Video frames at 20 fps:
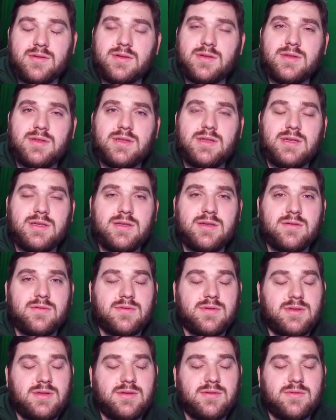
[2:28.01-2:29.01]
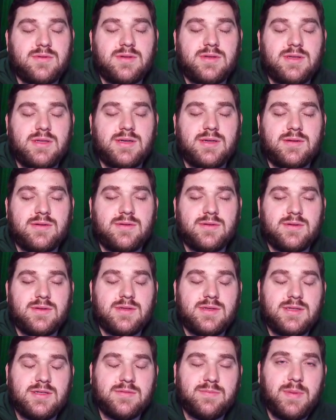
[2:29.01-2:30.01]

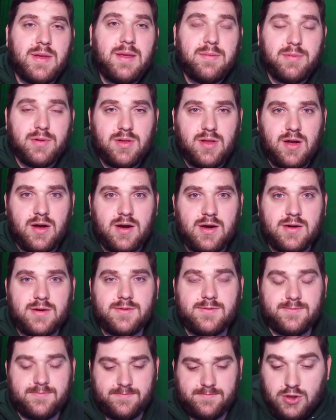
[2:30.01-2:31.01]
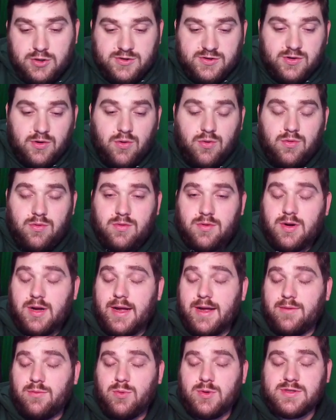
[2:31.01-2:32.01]
these people are. So
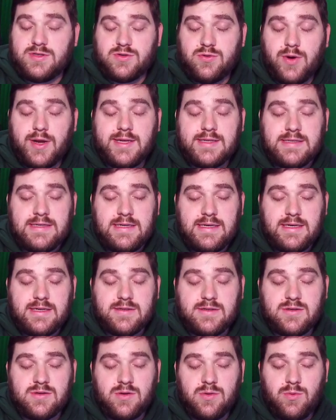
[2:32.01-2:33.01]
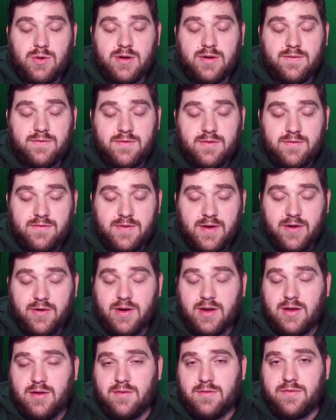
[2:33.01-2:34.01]
what's crazy is one of the
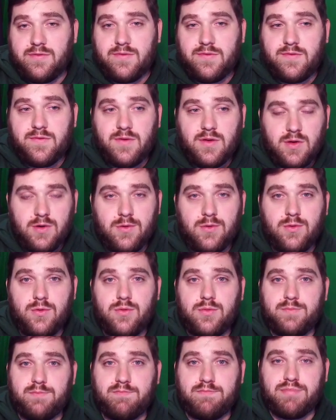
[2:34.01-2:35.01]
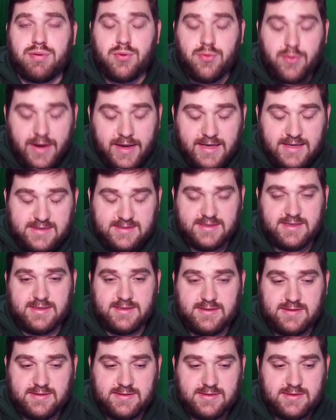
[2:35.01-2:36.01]
very few
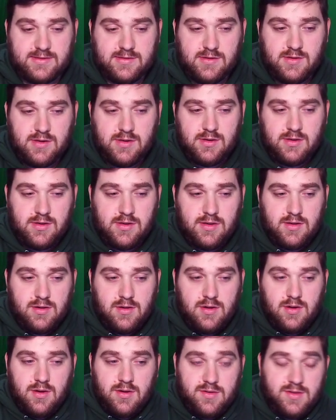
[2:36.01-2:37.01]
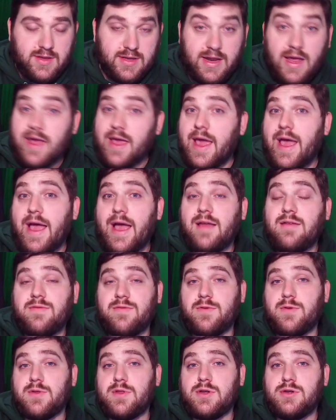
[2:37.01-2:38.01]
praises that I had
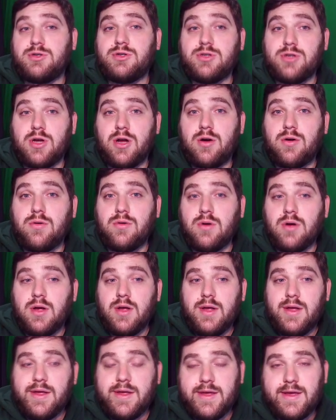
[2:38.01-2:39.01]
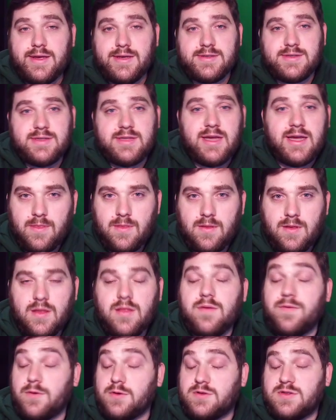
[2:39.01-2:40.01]
for this show is that in
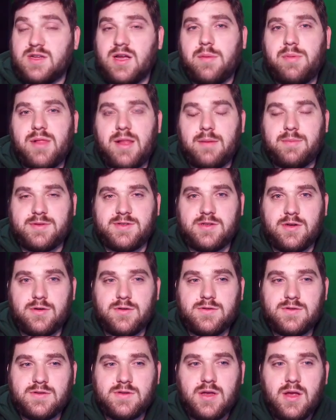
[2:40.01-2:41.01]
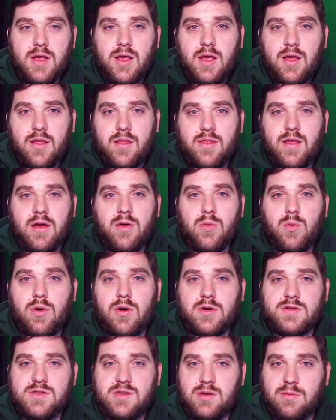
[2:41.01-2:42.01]
the first couple episodes, there
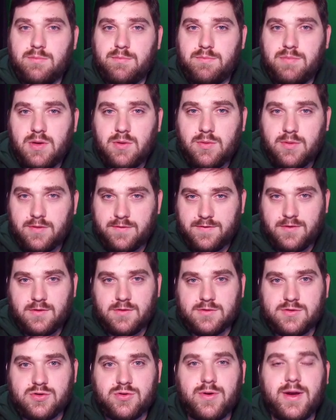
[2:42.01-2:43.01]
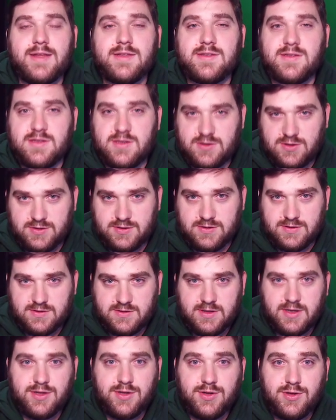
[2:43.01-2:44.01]
were some beautiful transitions
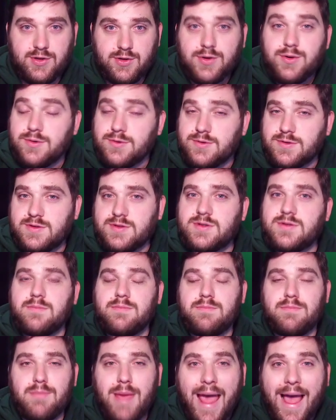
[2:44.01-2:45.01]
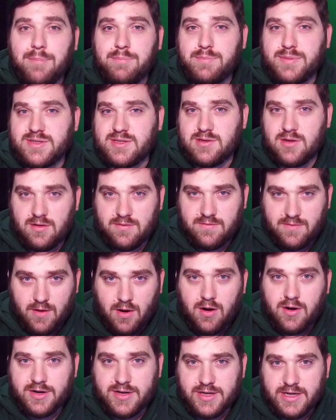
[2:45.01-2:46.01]
that used maps of
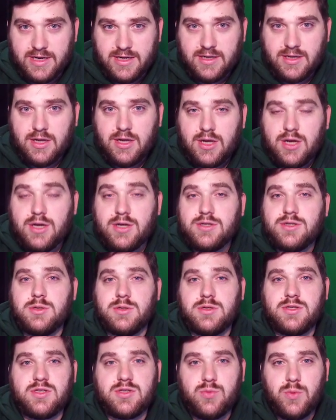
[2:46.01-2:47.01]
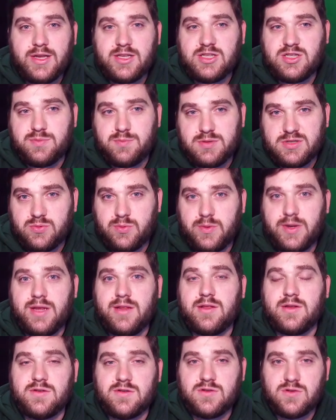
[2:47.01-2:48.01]
Arda to switch
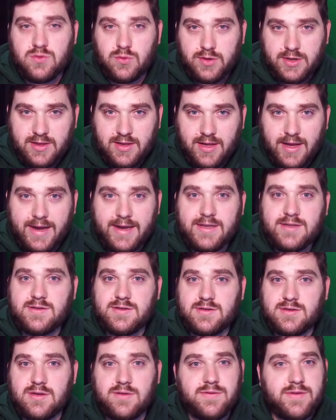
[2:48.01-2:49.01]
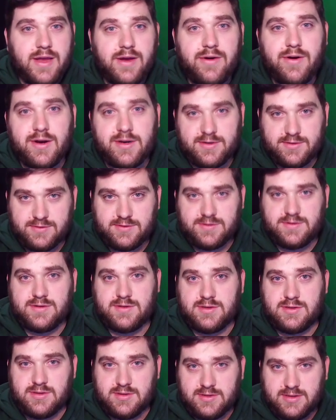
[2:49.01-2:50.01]
between the storylines of characters
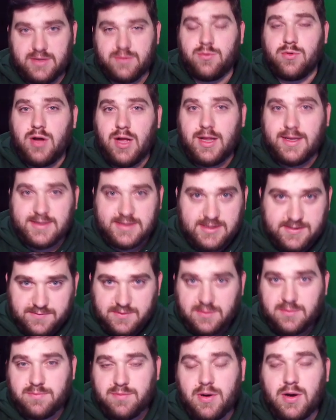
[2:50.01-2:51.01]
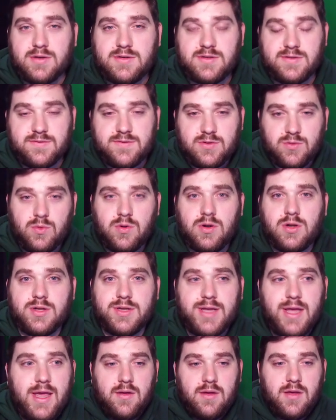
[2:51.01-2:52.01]
that were on different parts of the
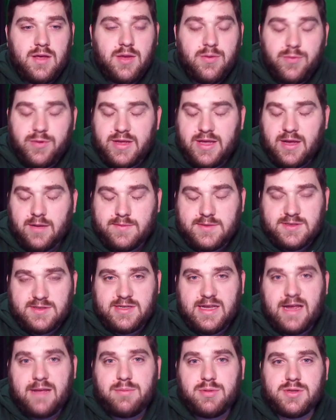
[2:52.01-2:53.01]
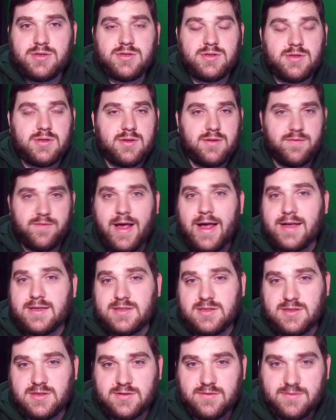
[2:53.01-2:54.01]
world. It really helped establish the
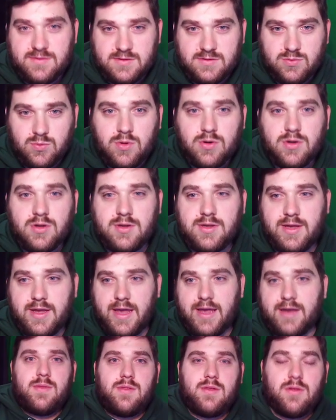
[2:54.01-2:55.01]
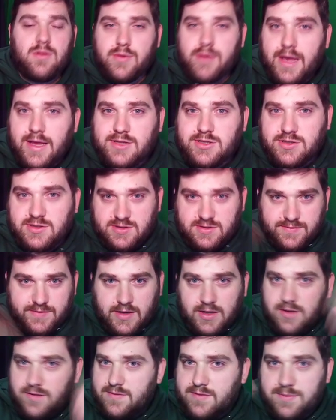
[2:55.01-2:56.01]
vastness of this world and the locations of
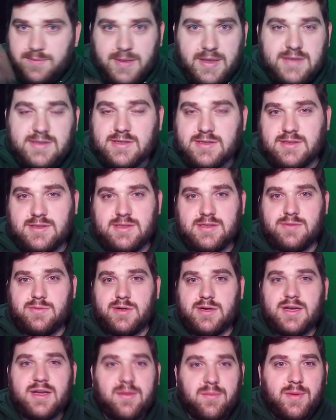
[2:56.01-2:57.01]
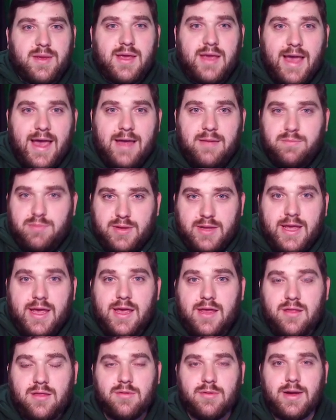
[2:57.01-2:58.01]
all of the pieces that were going to be at
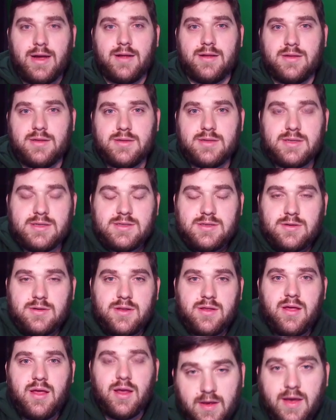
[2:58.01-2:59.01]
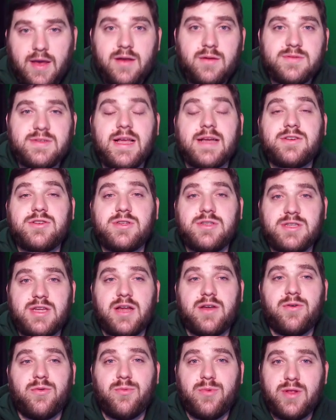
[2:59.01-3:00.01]
play throughout this whole thing. And it was actually
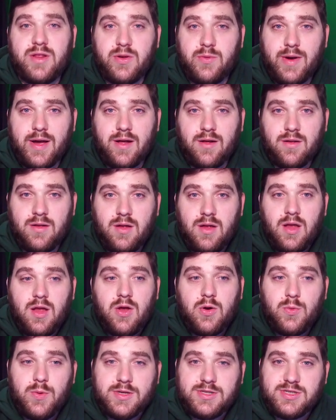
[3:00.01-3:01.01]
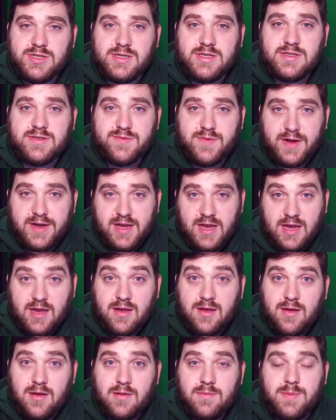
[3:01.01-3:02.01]
done really well, which is funny,
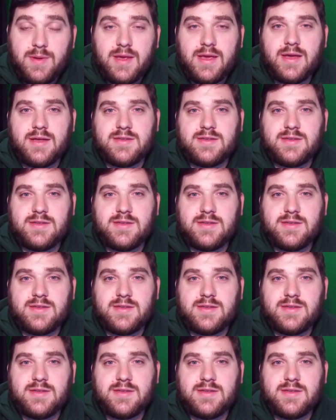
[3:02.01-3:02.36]
because